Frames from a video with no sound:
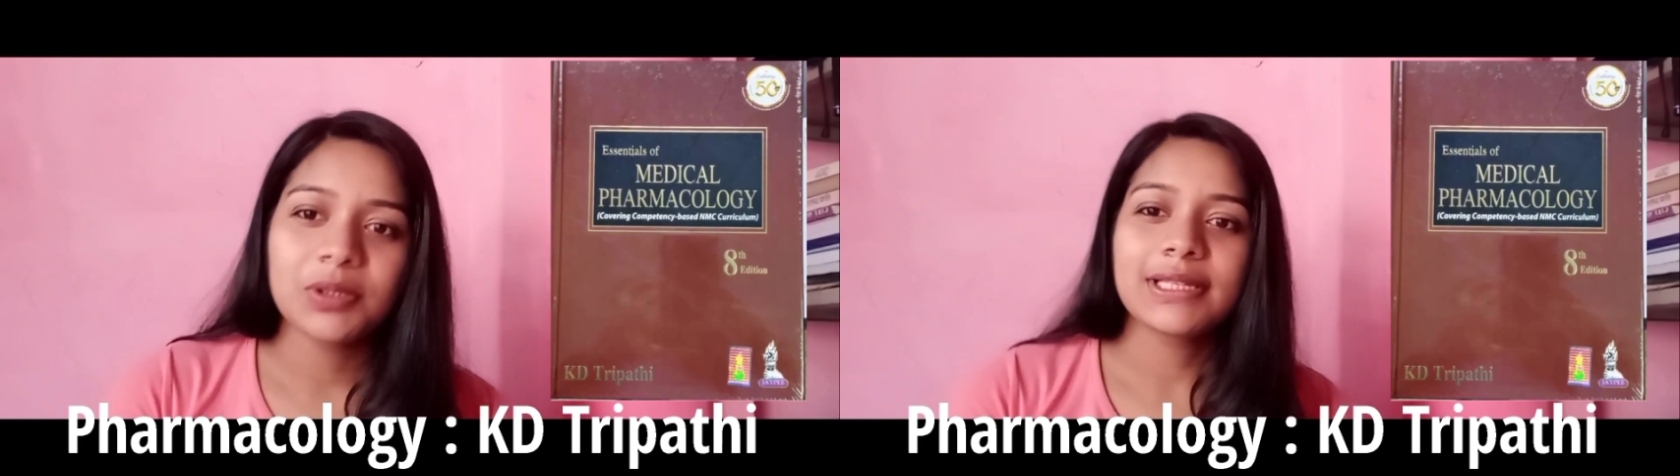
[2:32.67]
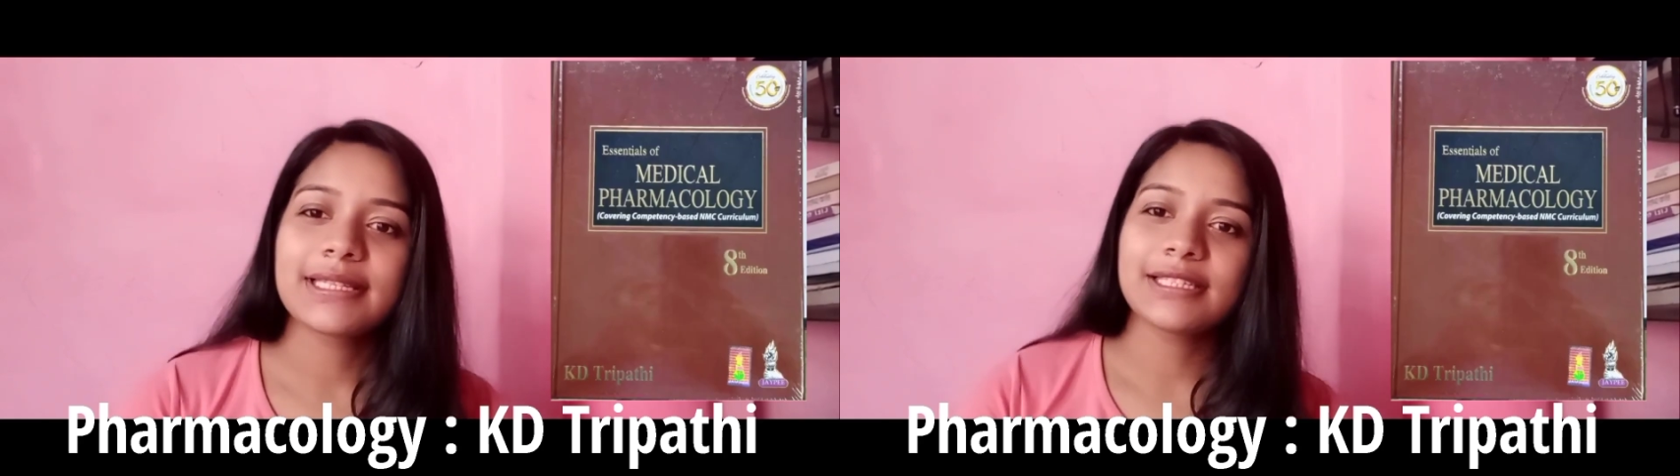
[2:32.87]

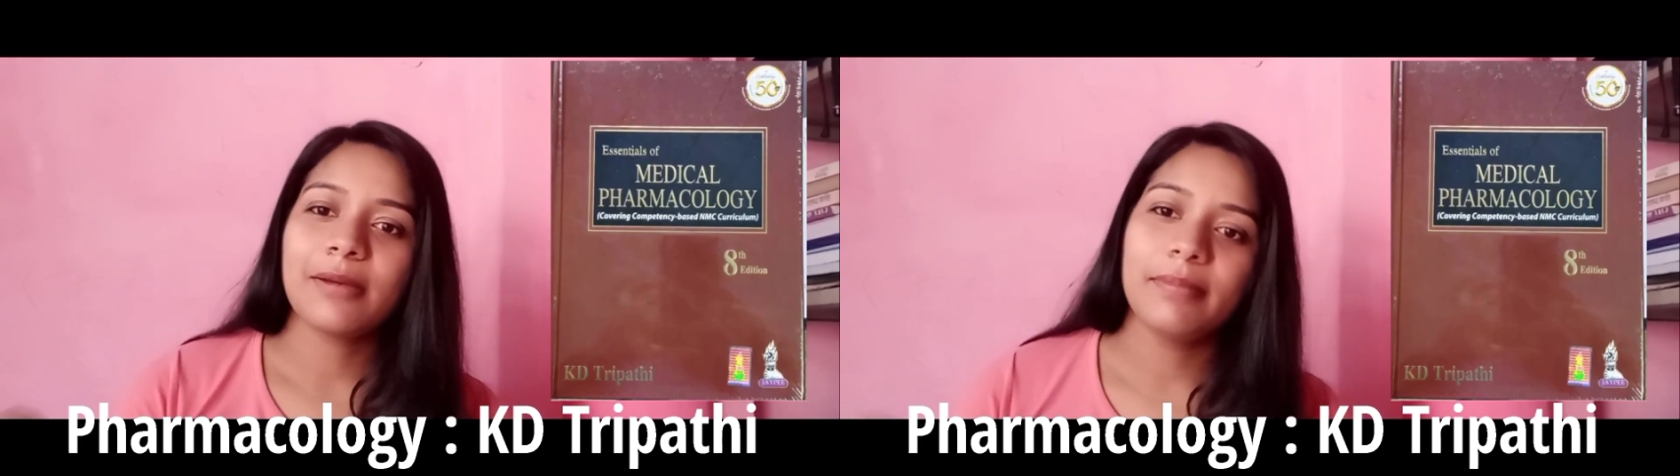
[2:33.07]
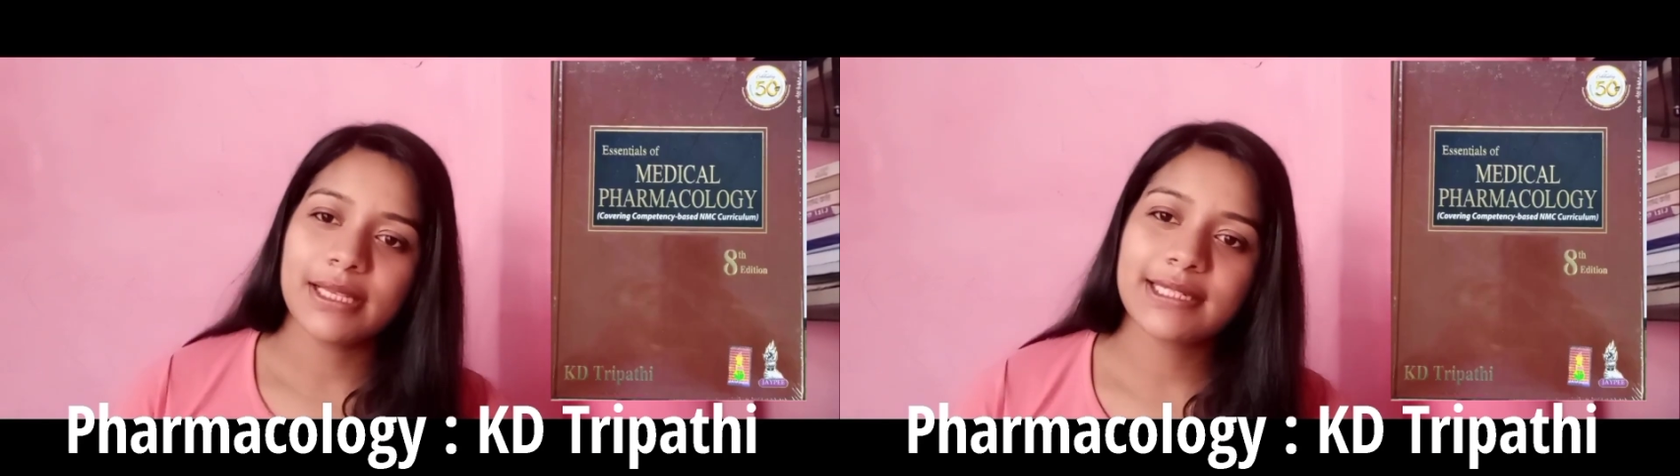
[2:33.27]
So this is
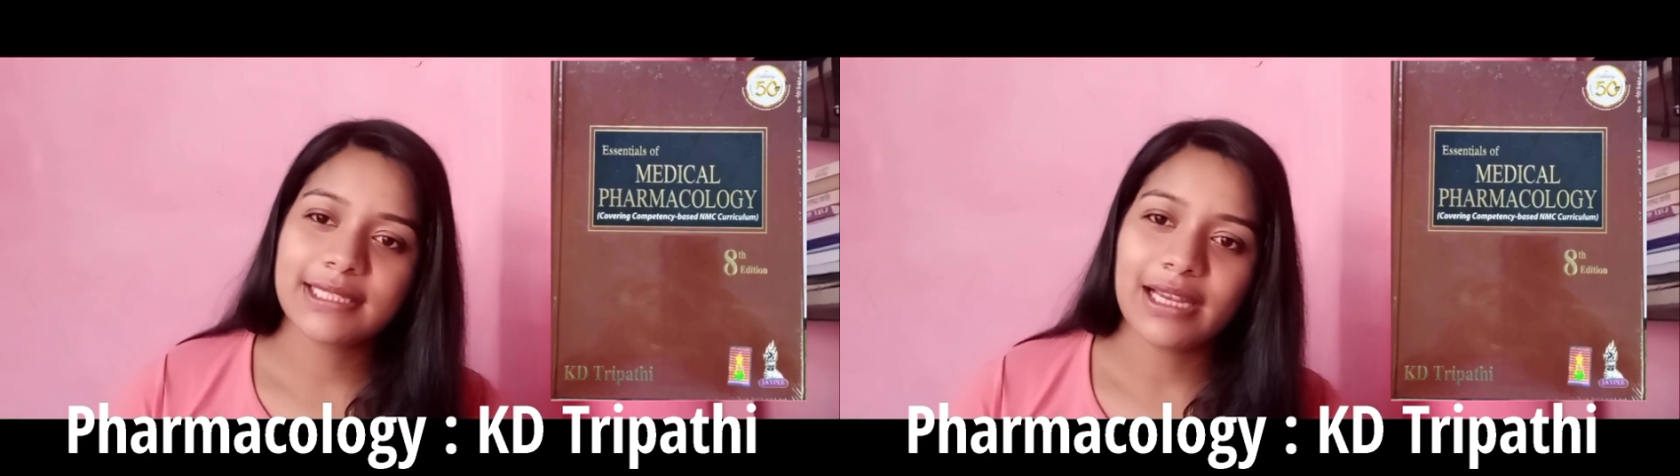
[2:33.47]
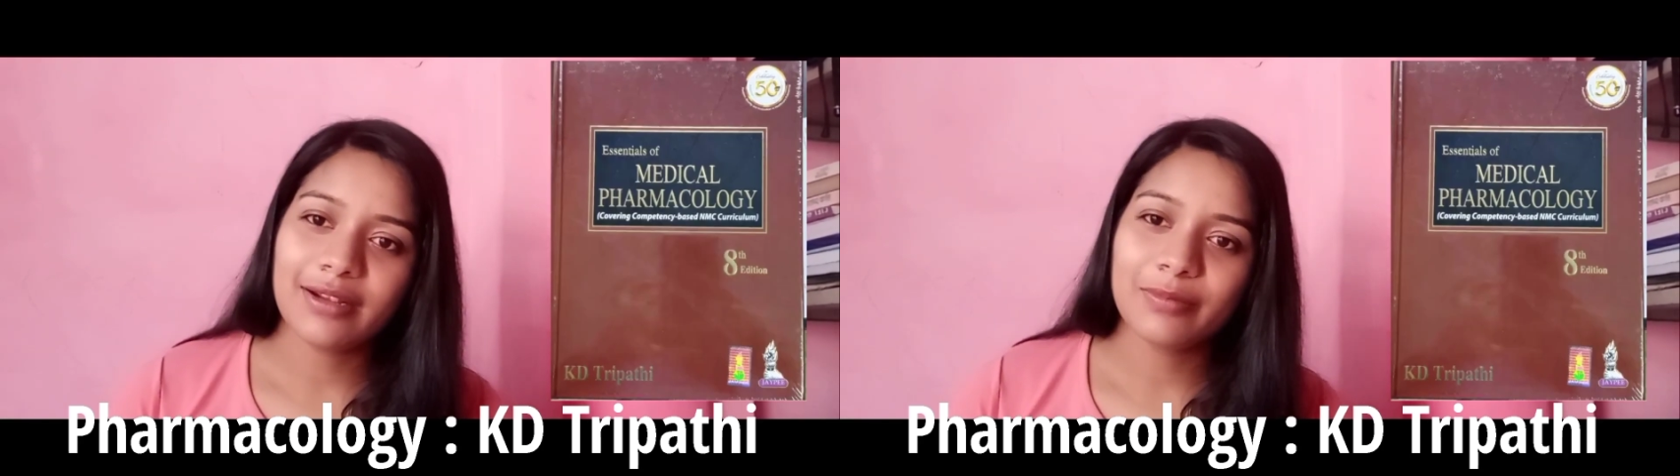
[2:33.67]
the best
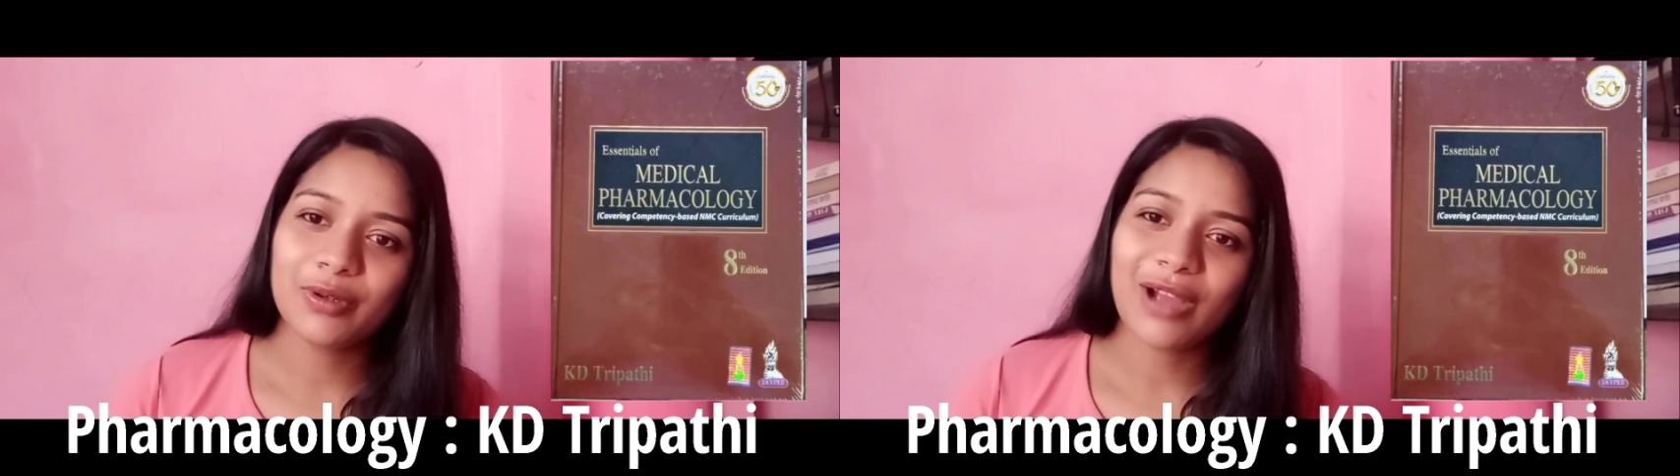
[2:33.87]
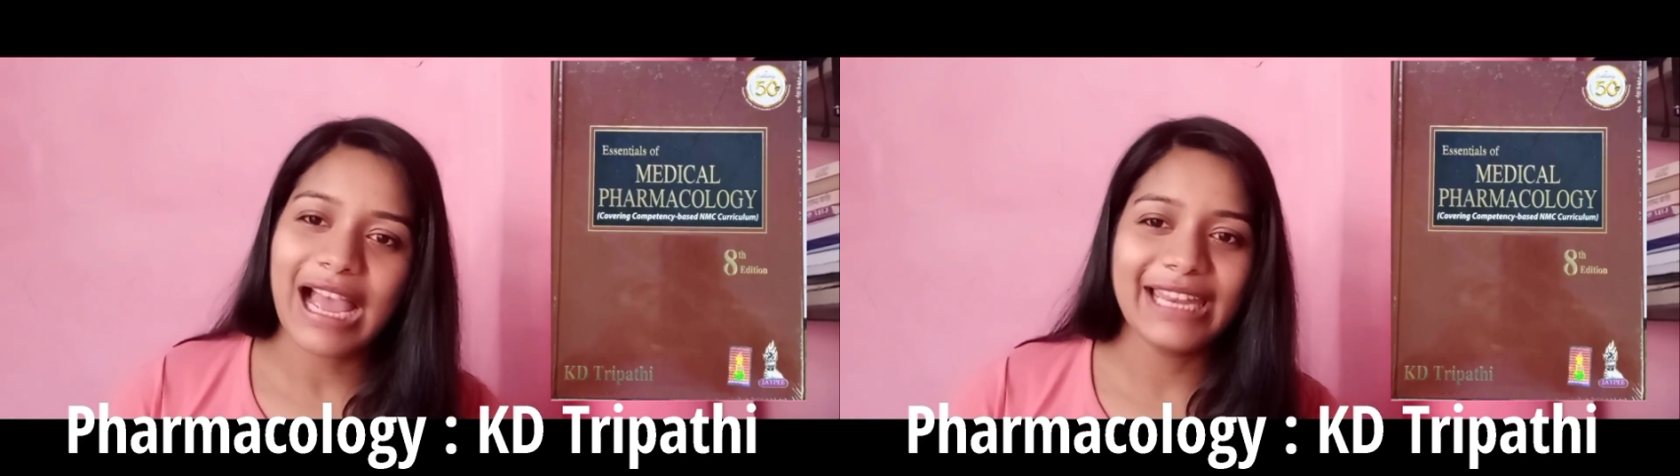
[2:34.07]
seller
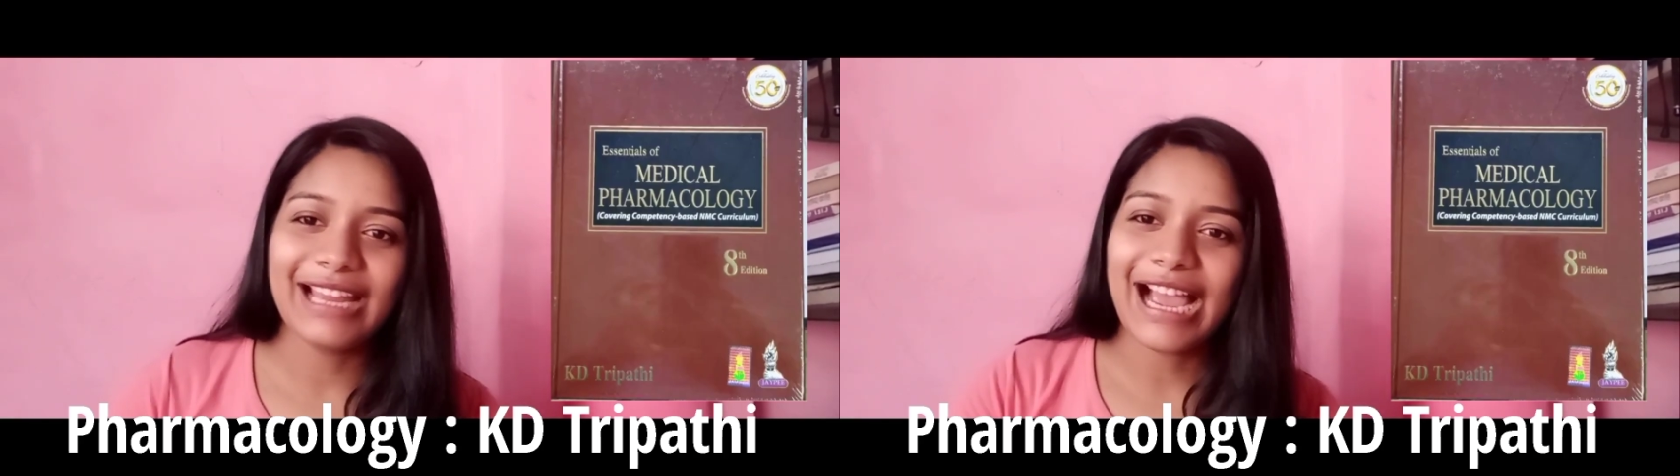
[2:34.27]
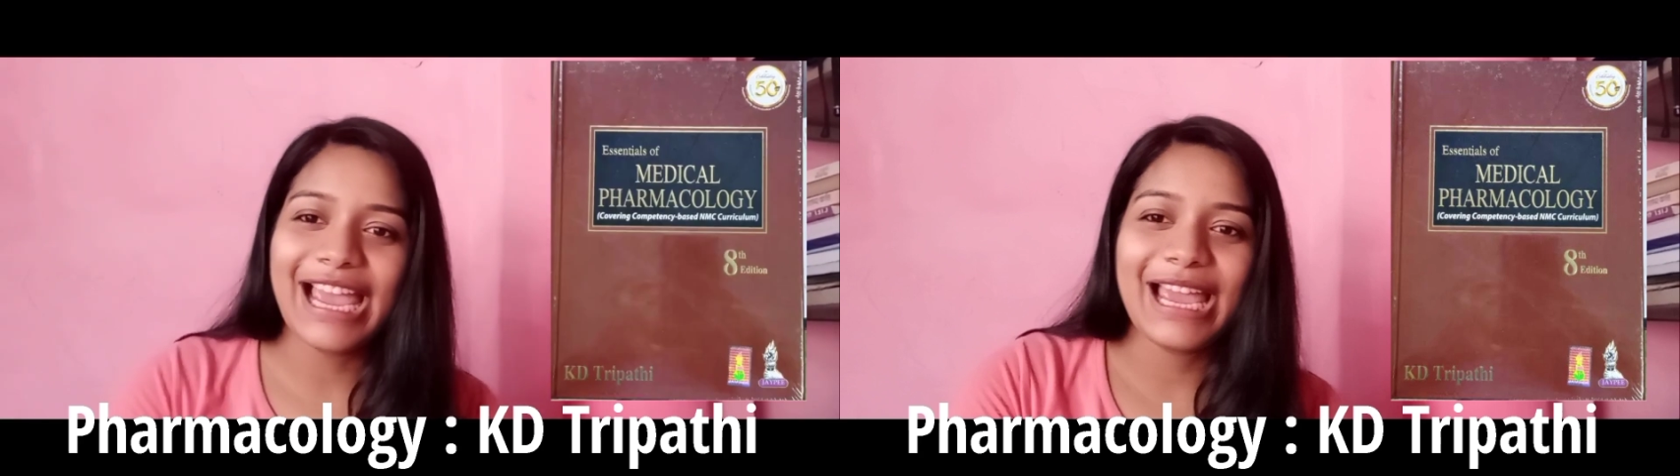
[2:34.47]
book,
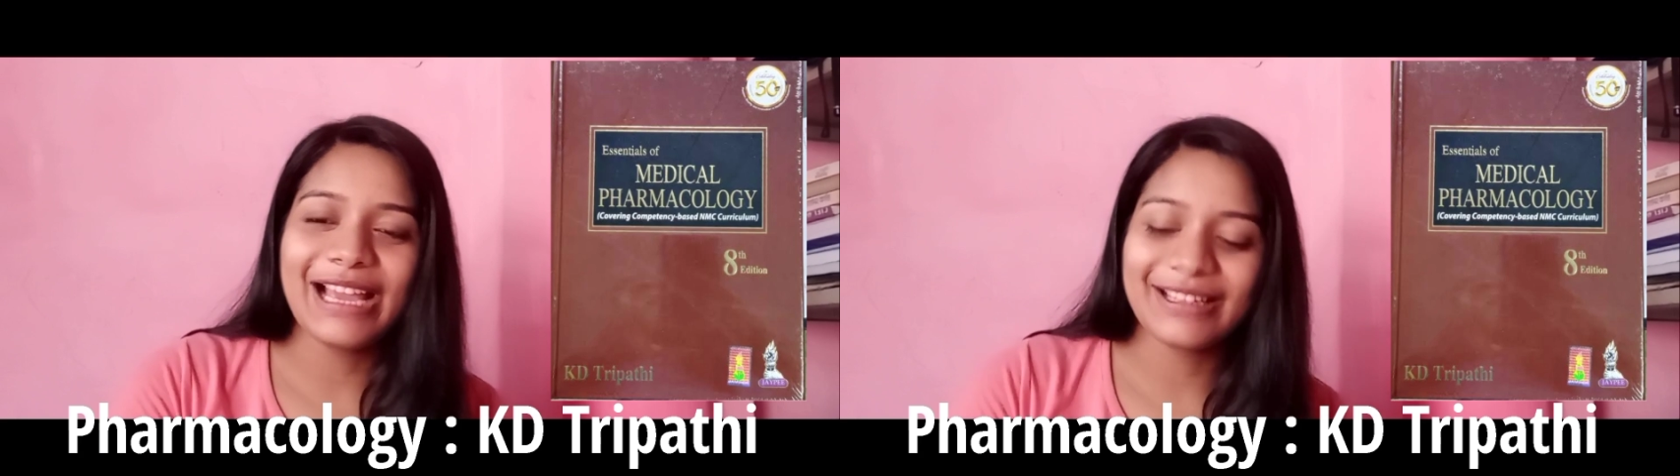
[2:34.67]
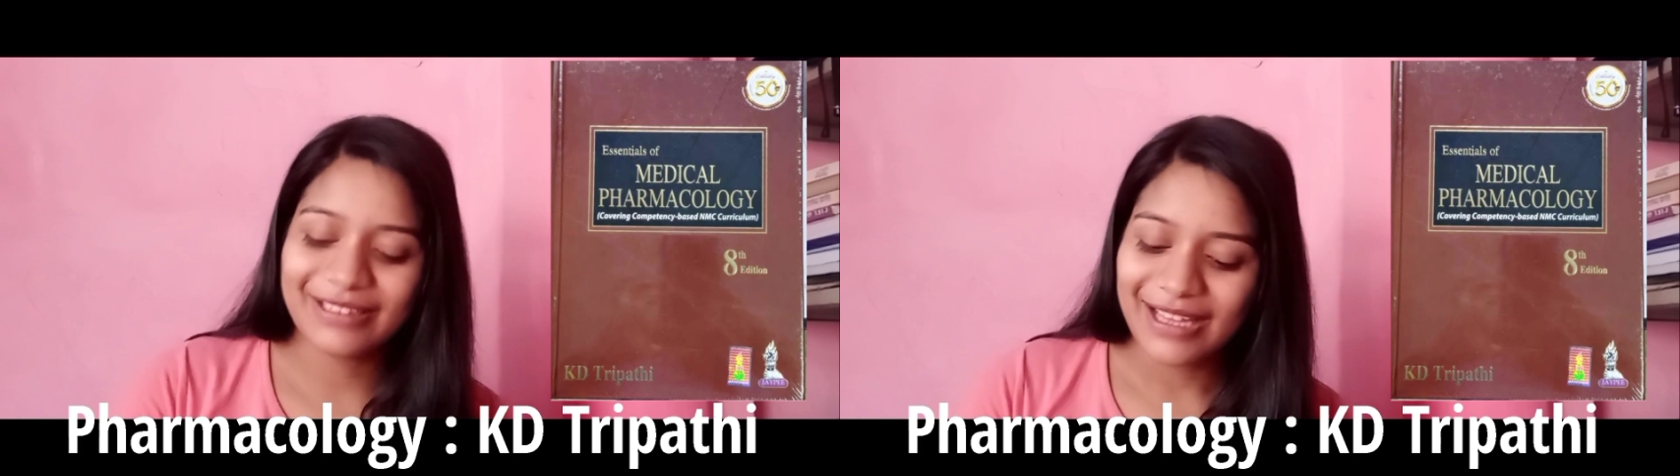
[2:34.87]
and
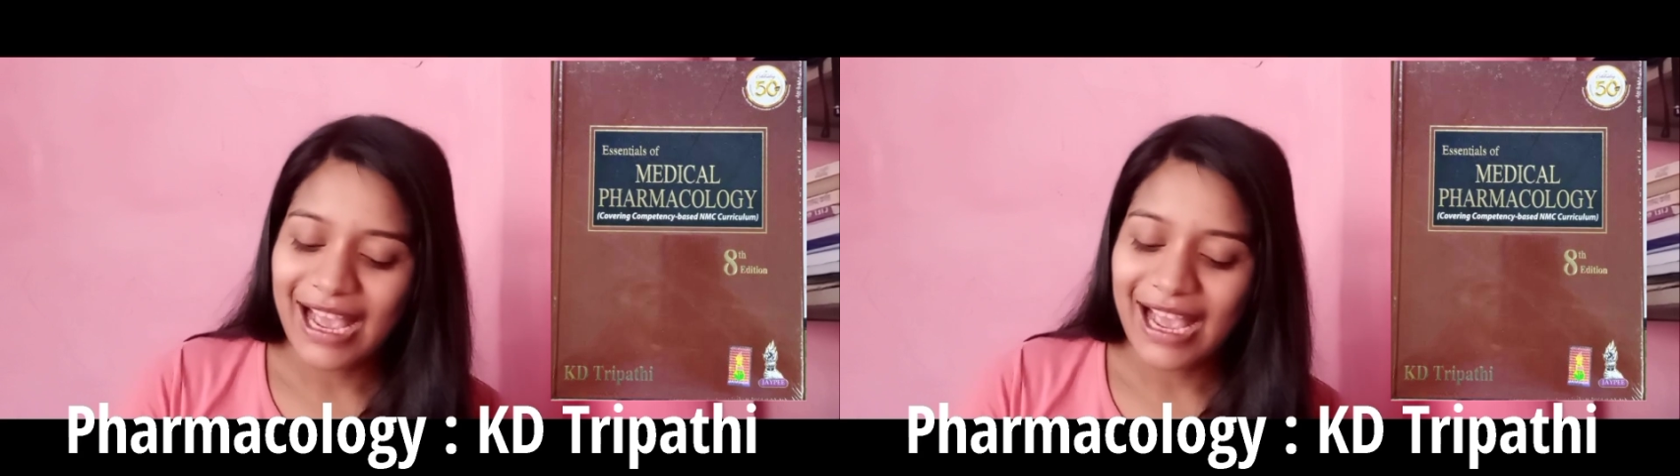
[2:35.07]
I